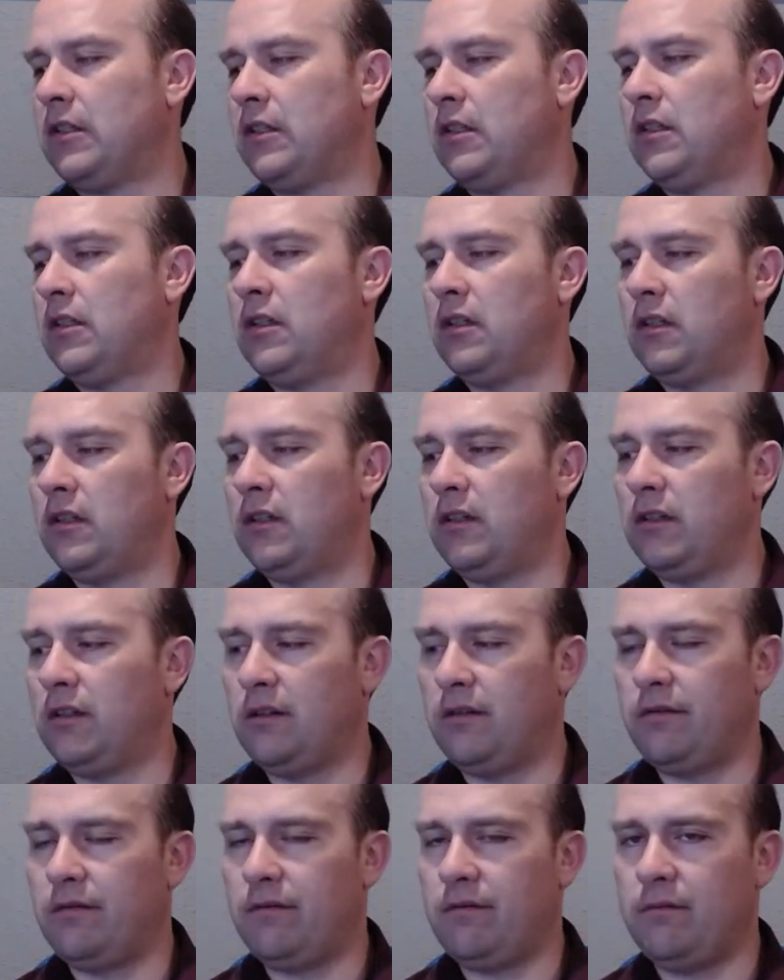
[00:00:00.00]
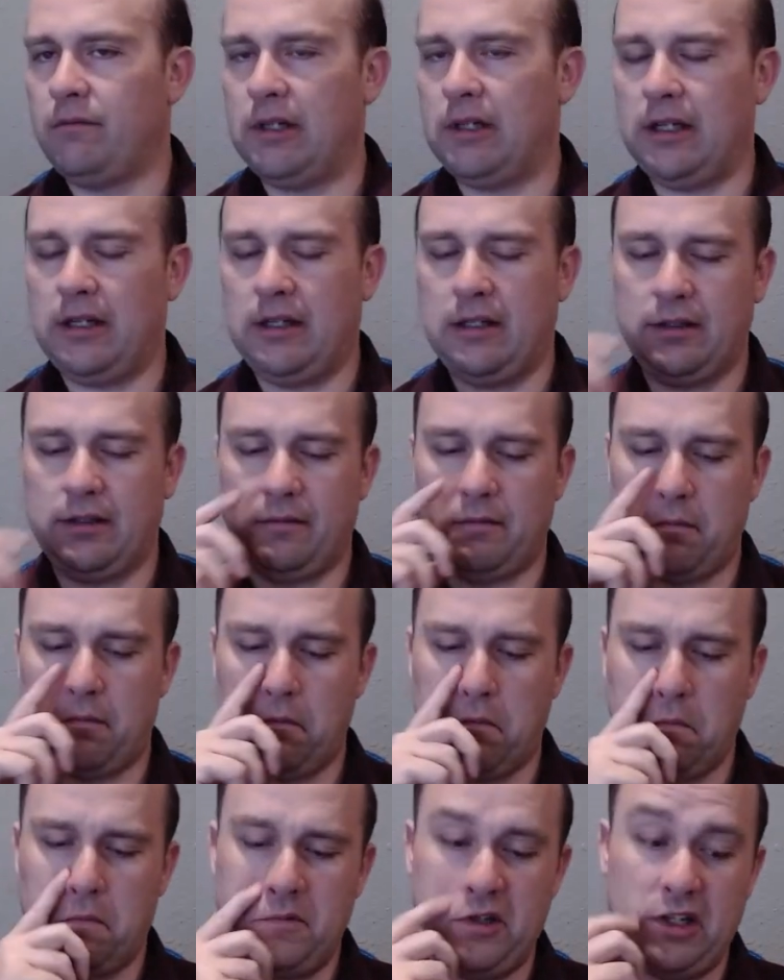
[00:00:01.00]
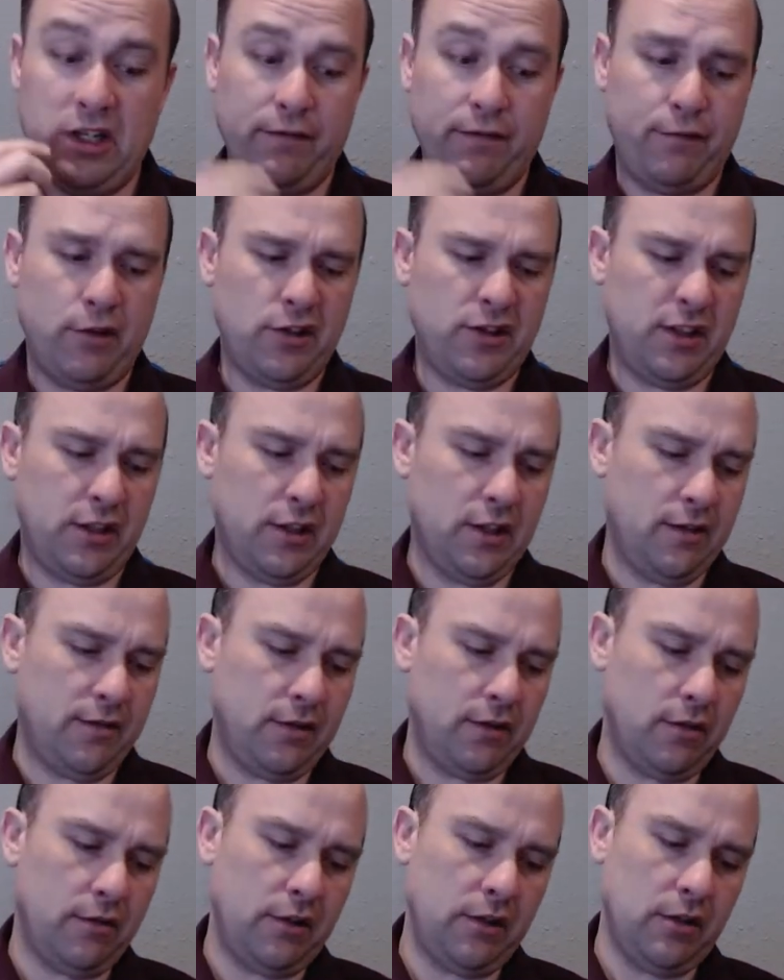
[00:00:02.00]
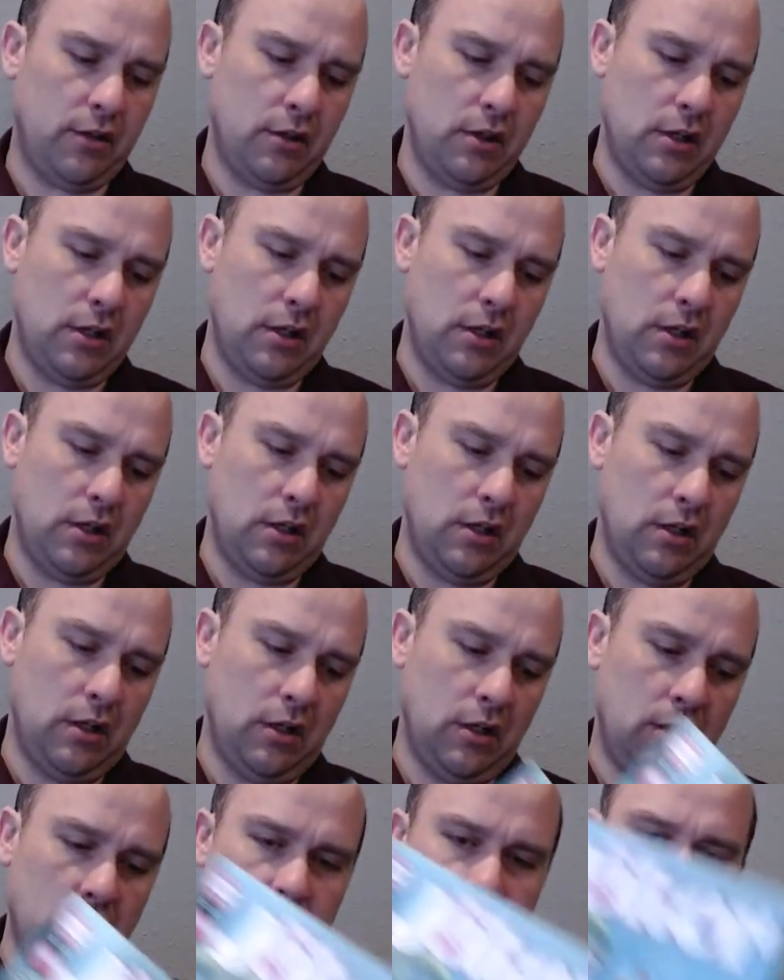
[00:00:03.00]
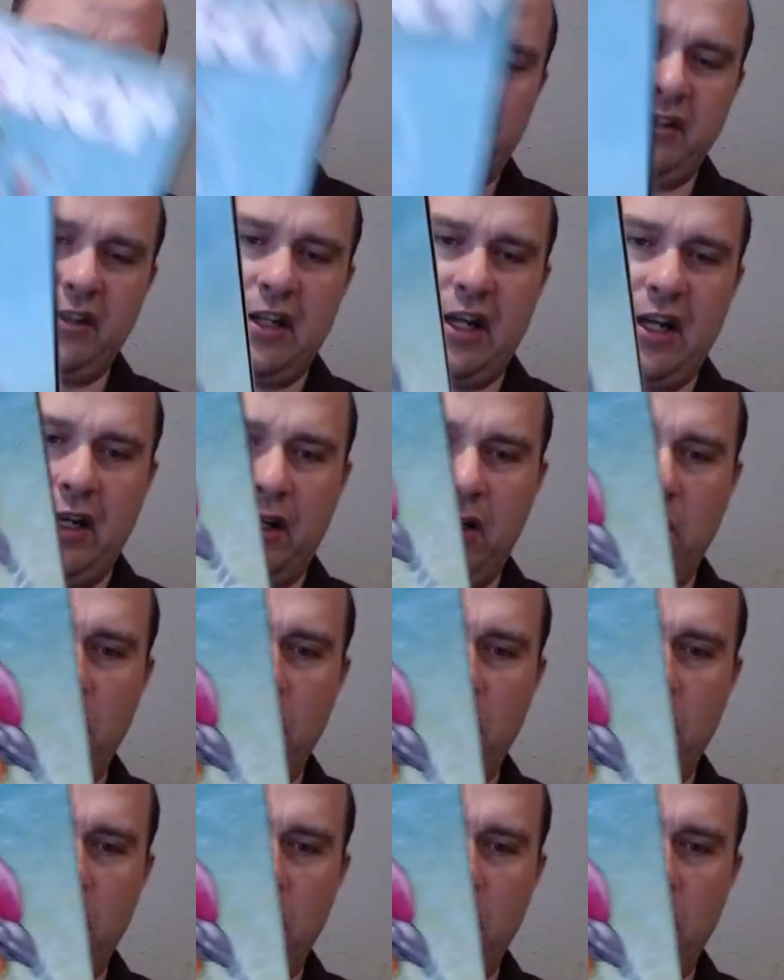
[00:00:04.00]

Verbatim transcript: uh, um, Jenny Frison cover on it. So, this is kind of